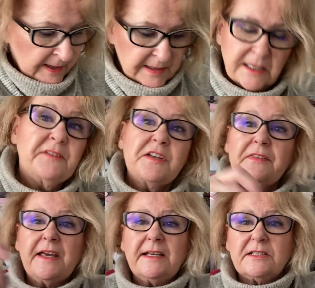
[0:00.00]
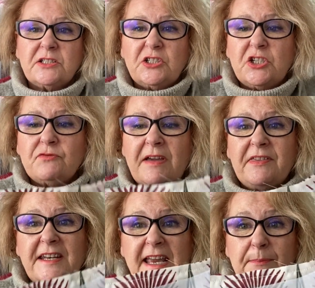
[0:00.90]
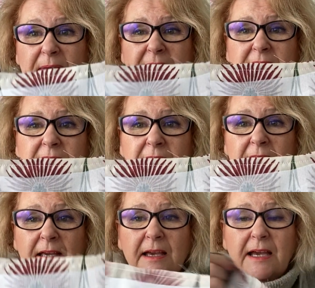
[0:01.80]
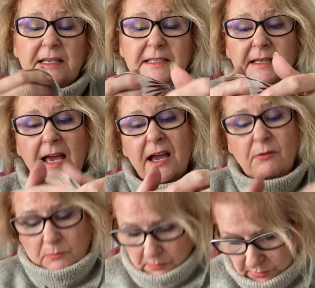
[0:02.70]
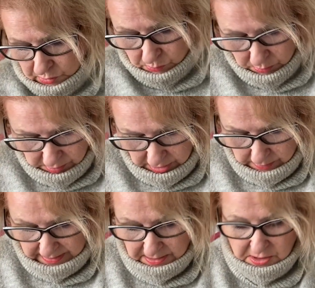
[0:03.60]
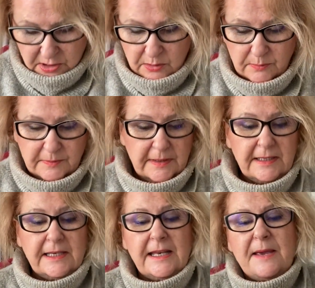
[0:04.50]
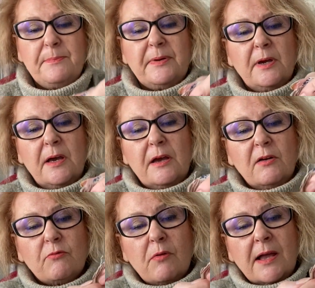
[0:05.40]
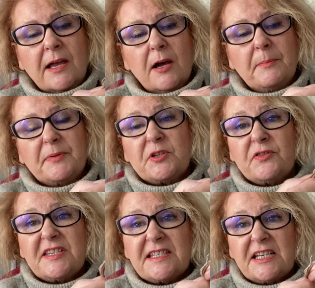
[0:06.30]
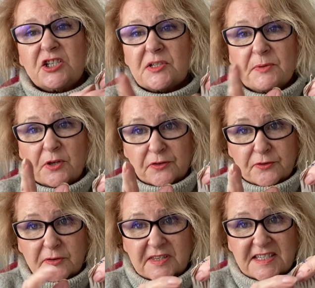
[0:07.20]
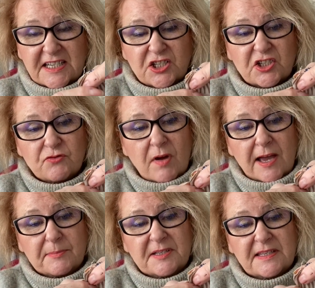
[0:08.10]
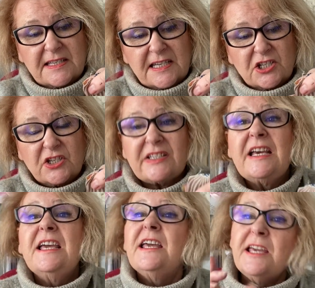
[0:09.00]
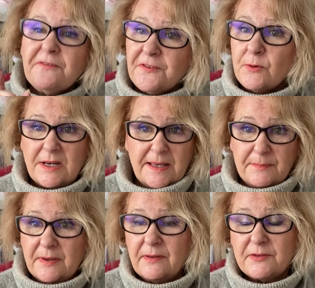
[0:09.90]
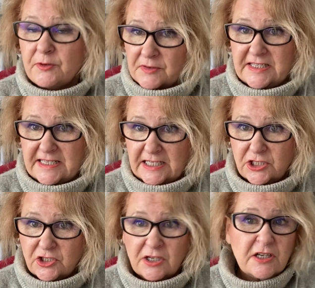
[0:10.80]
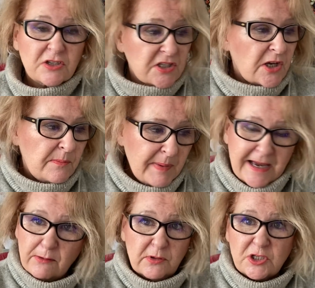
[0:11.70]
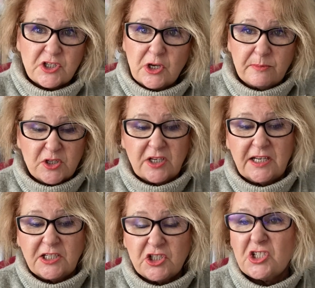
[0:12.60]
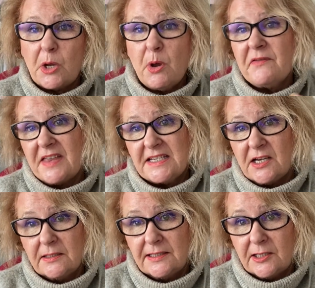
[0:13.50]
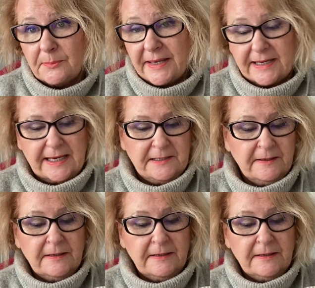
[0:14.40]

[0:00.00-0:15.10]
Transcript: Now you've done that, just round the neck bit. And now you are going to clip right up to the stitches, but not through the stitches, right up to the stitches. If you clip through the stitch, just go back on your sewing machine and just go over that tiny little bit again.